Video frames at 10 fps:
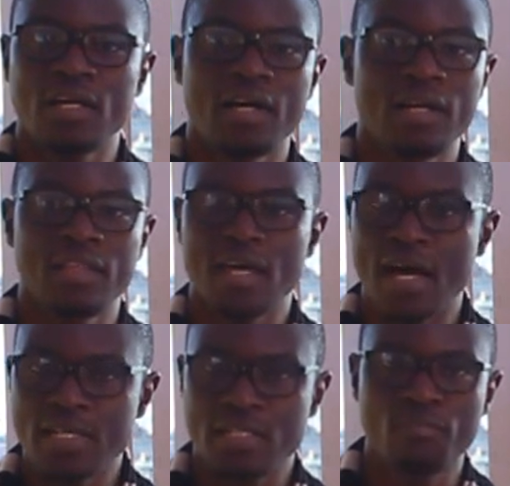uh, the
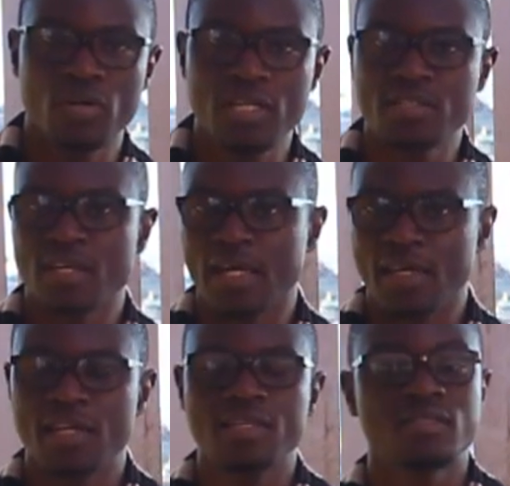antibodies
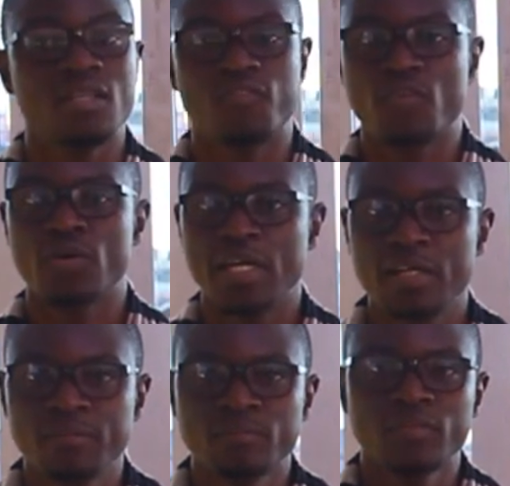against the
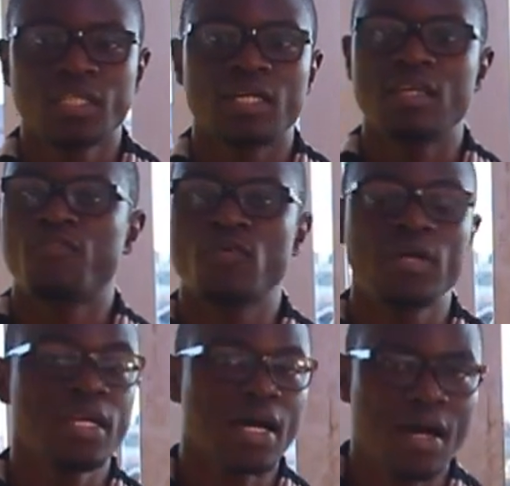foreign, the
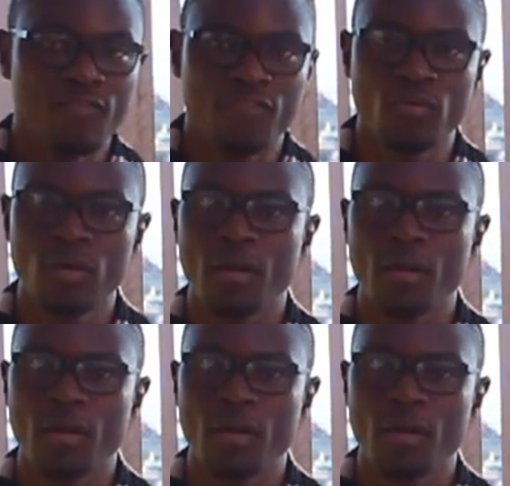foreign harmful